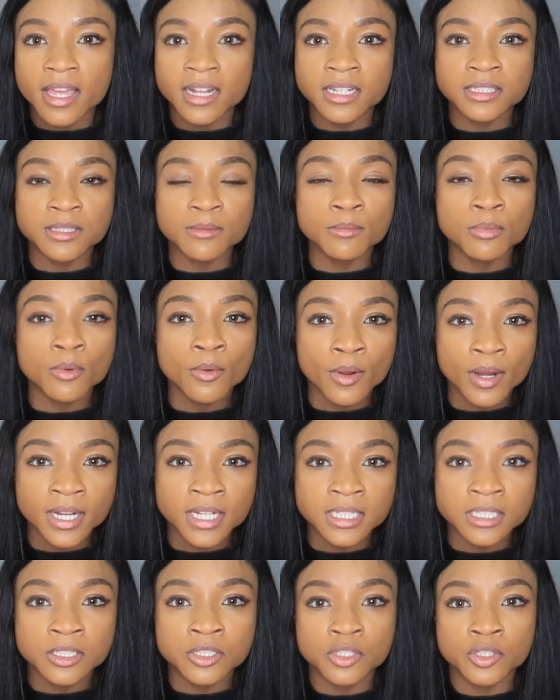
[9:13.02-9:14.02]
It is
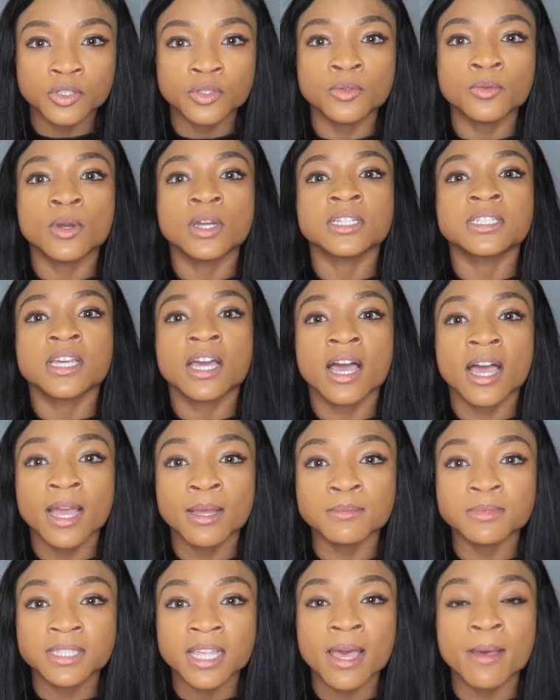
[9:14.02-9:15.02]
important to
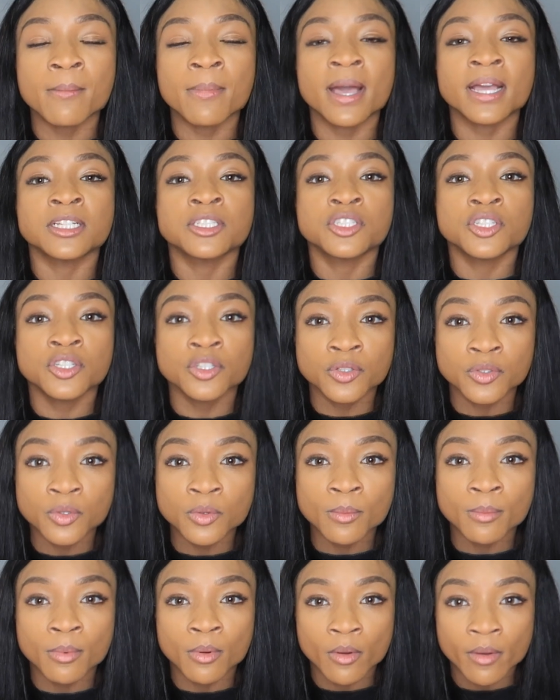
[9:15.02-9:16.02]
times that by
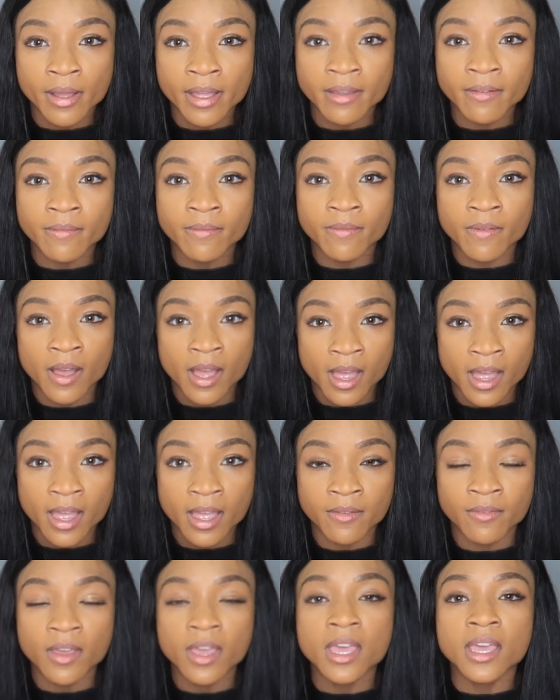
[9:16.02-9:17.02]

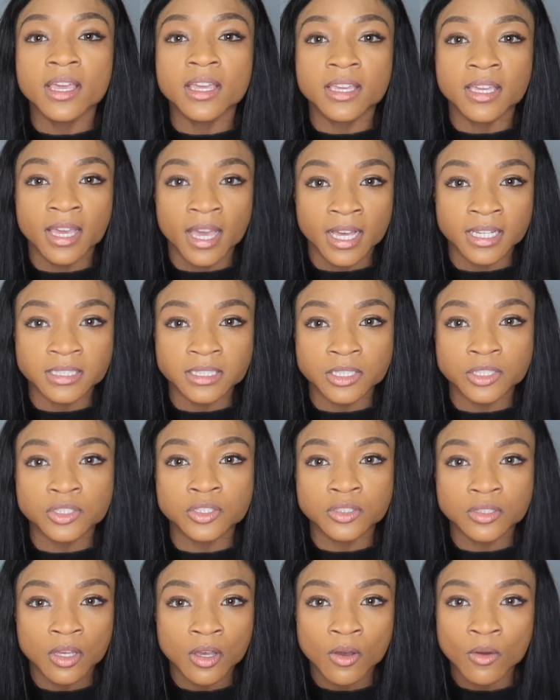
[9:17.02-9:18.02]
2.5. Yes.
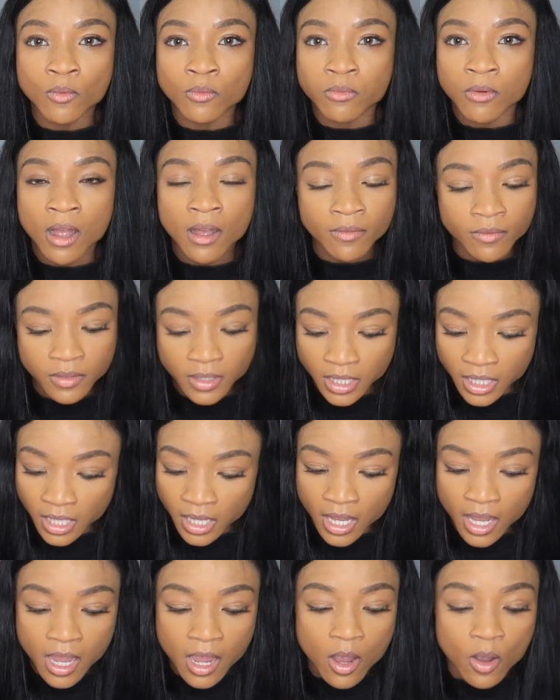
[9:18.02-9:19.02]
So
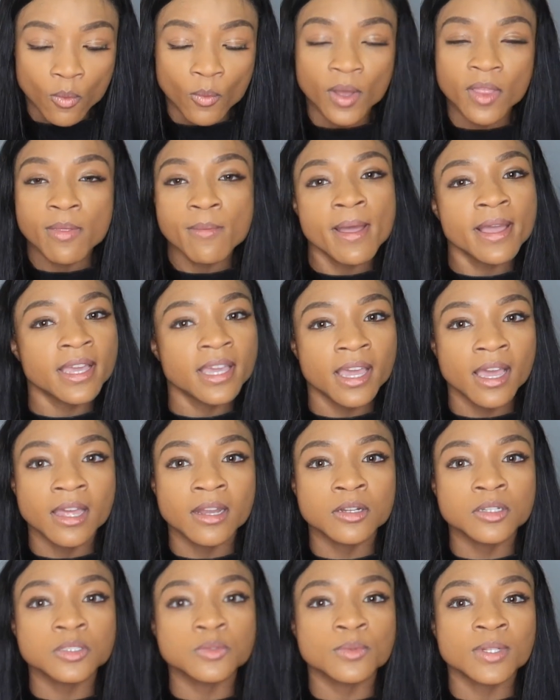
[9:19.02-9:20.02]
roughly with my
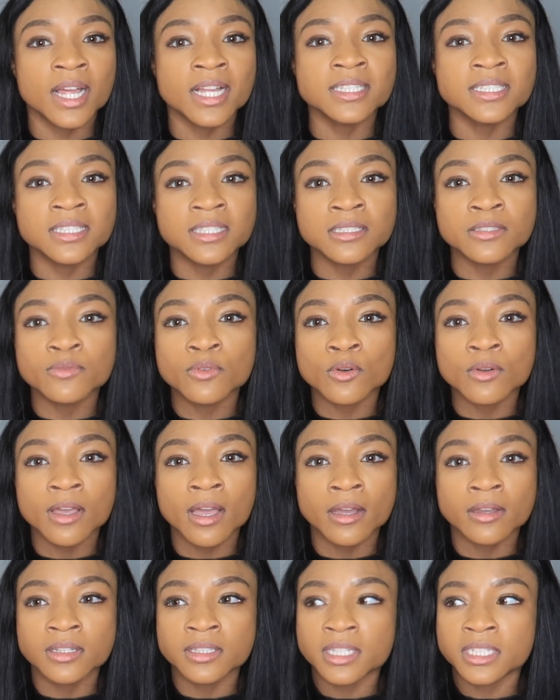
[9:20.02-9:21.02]
candles, when I did this full
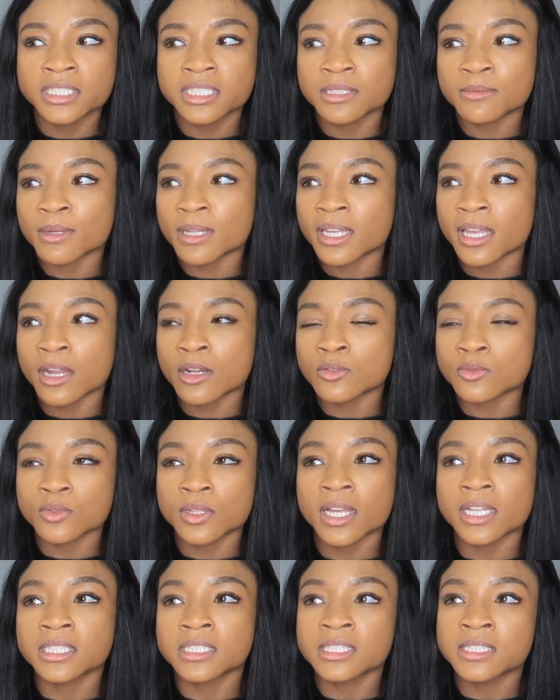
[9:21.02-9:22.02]
calculation, my candles
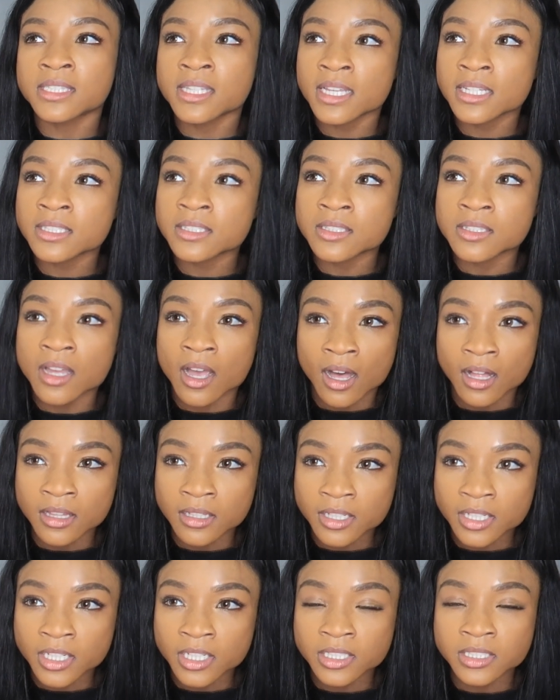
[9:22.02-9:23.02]
were like
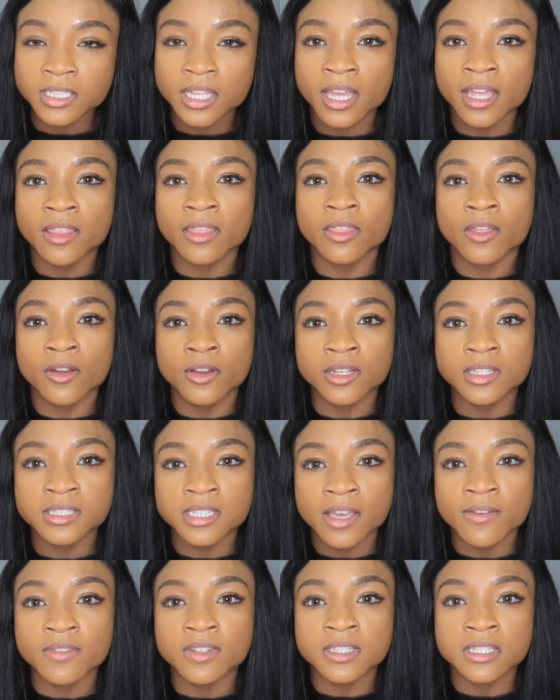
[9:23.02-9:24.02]

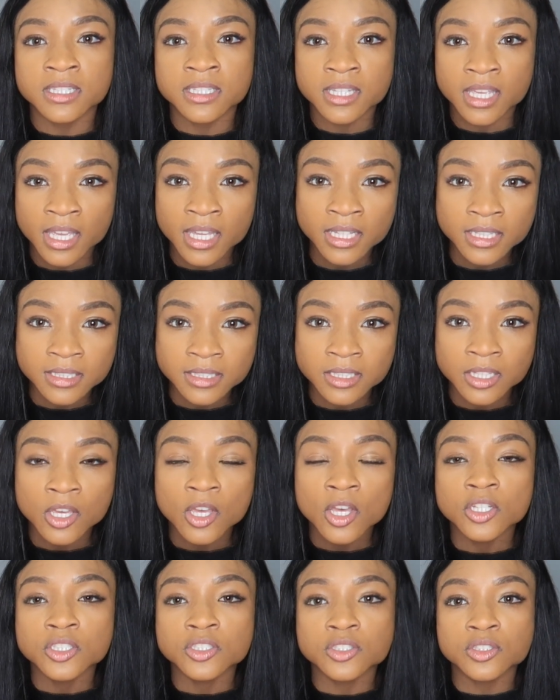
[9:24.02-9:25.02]
$6.37.
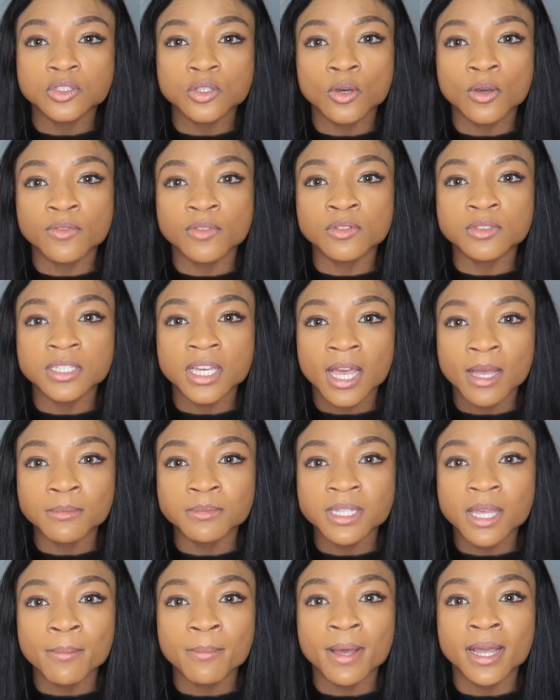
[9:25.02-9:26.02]
So if you
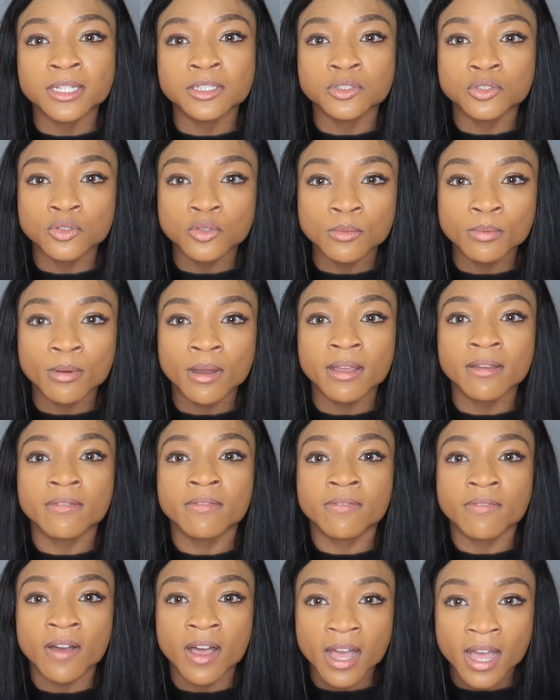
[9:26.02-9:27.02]
times that by
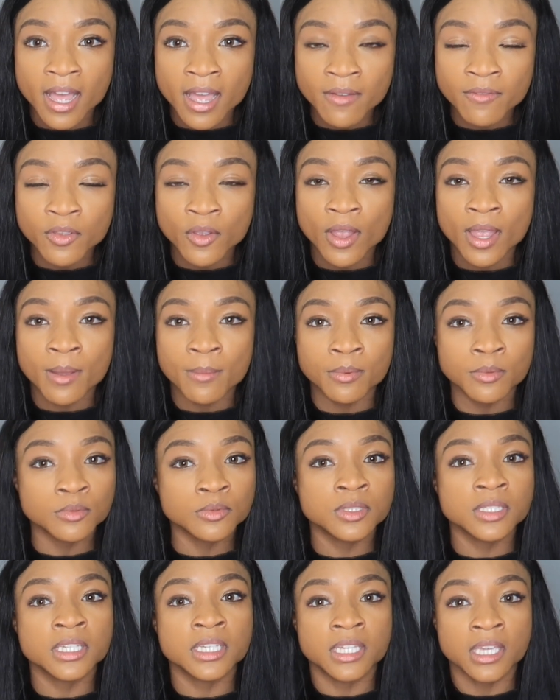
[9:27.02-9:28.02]
2.5, you're
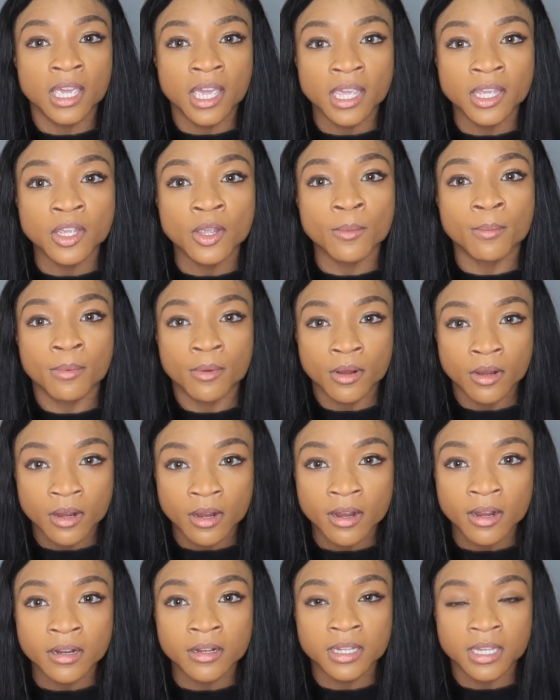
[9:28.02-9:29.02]
able to get your
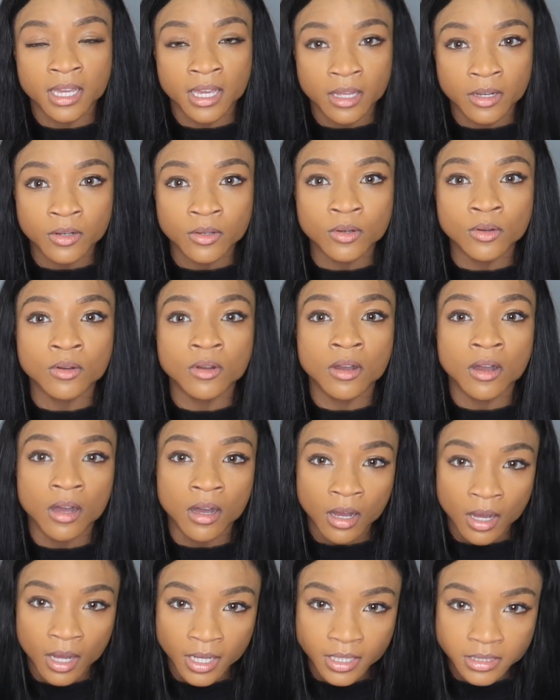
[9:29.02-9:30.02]
per candle
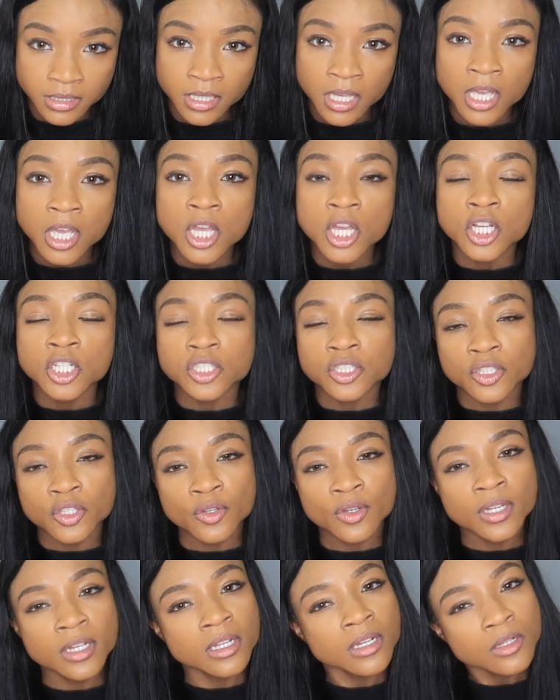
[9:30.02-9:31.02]
cost. So
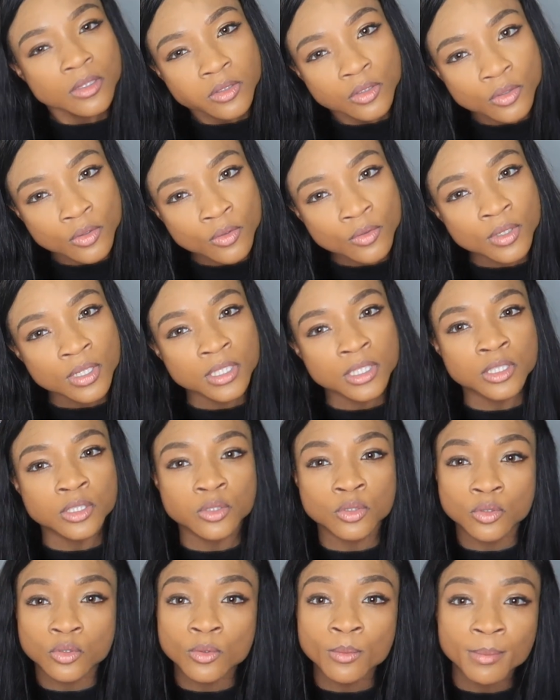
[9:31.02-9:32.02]
you can include a
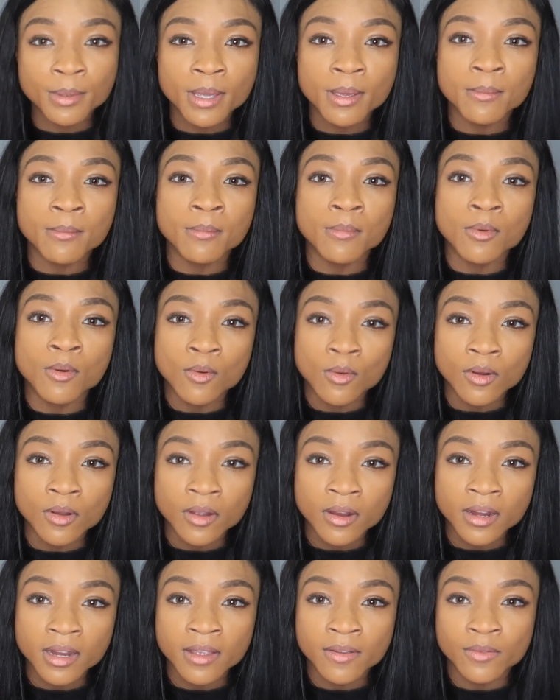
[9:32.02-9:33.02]
little bit
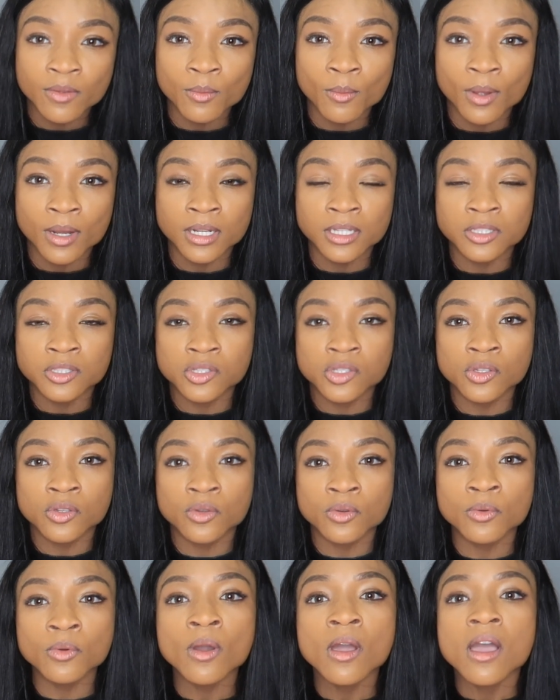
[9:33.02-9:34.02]
more if you wanted
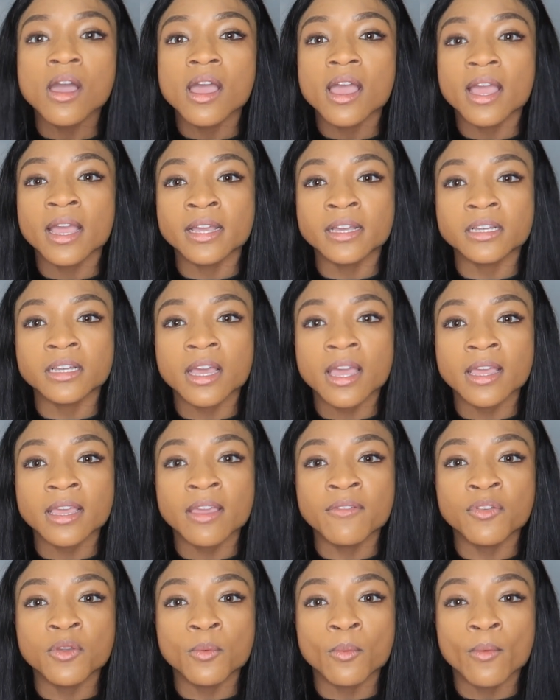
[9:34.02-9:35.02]
to,
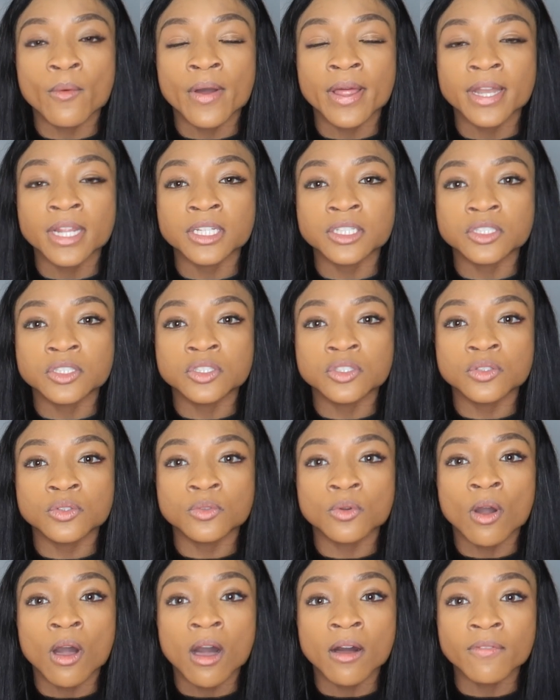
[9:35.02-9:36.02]
if you wanted
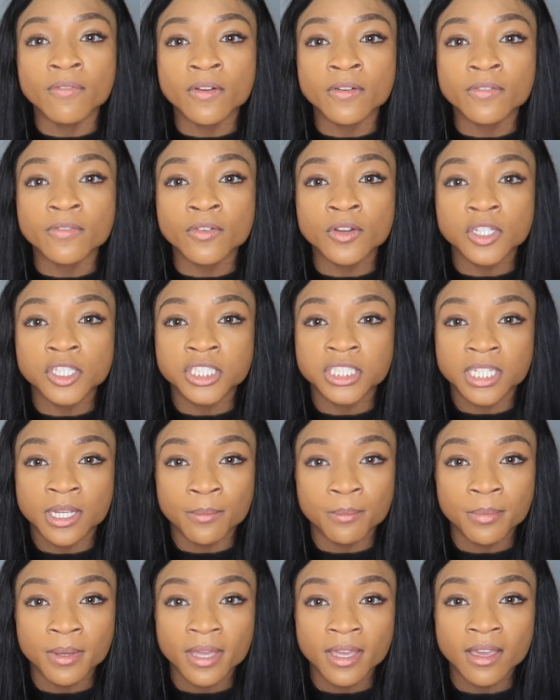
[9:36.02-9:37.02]
to offer free
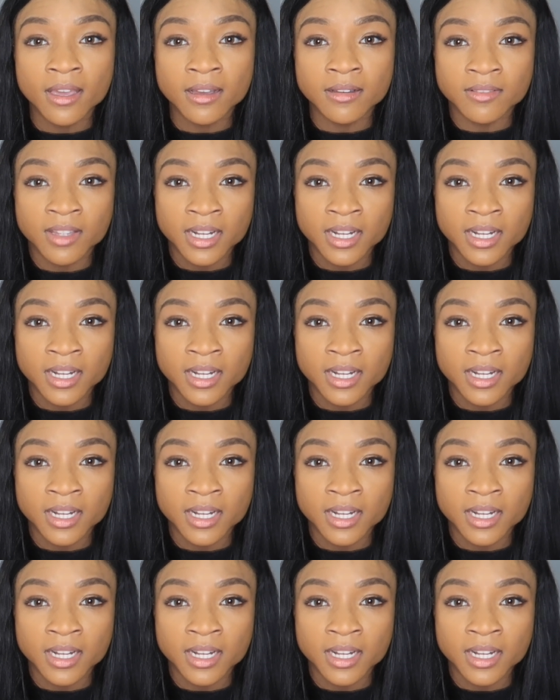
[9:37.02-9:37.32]
shipping.